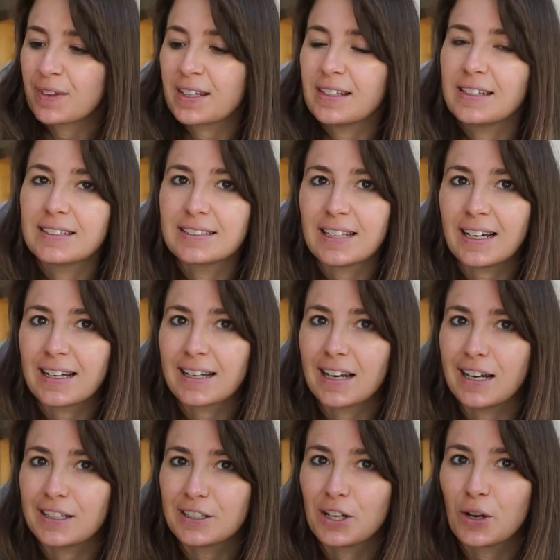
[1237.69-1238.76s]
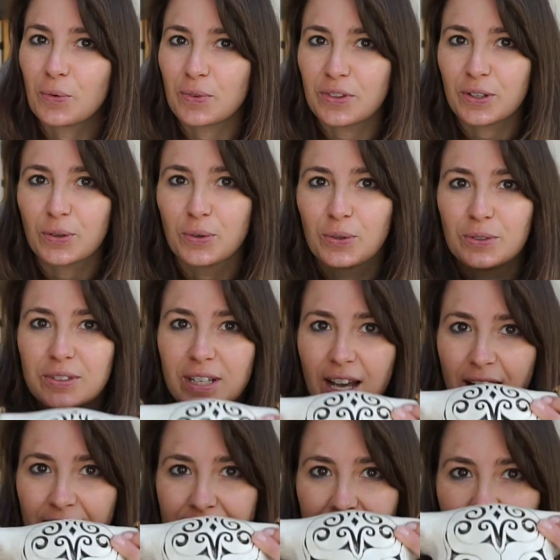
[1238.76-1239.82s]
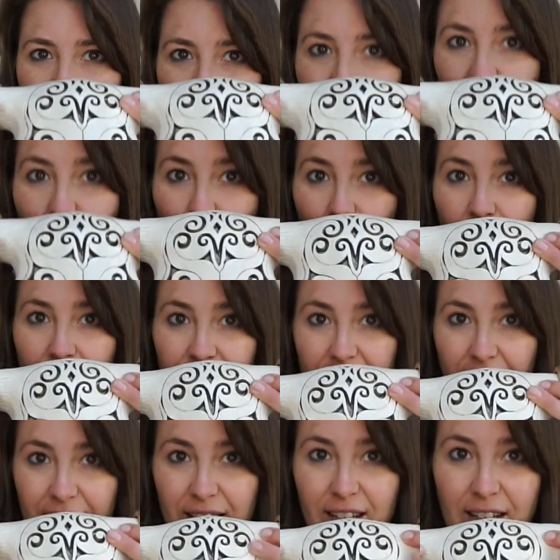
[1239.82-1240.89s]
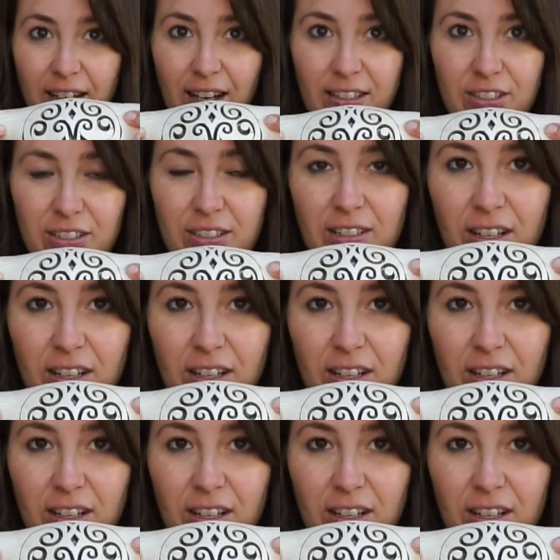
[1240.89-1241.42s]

This I got with the gold accented horns, and then I just